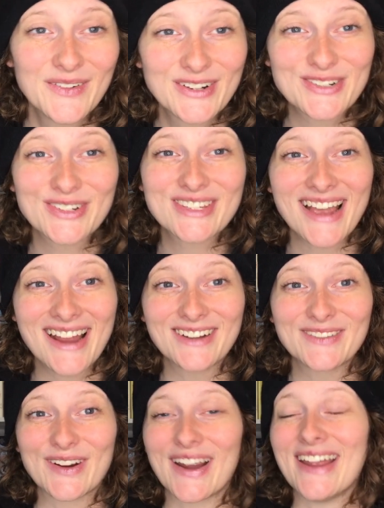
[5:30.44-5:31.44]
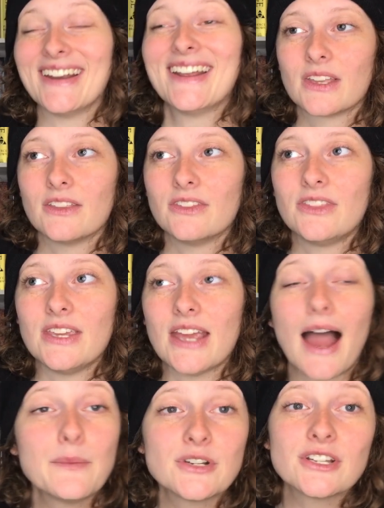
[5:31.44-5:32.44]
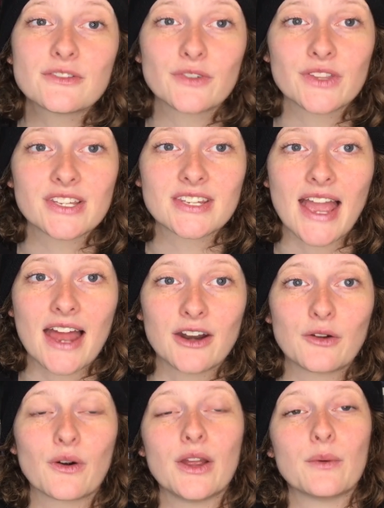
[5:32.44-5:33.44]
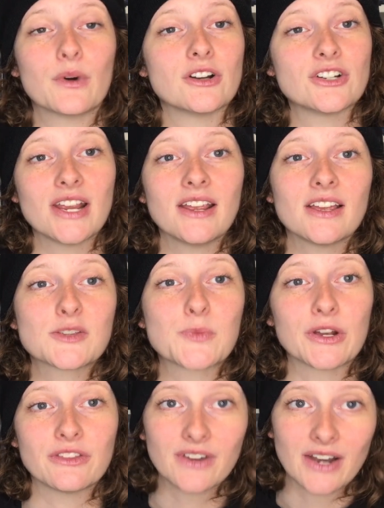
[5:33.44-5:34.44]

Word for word: which was kind of great. The options for this category were Chinggis, Birth of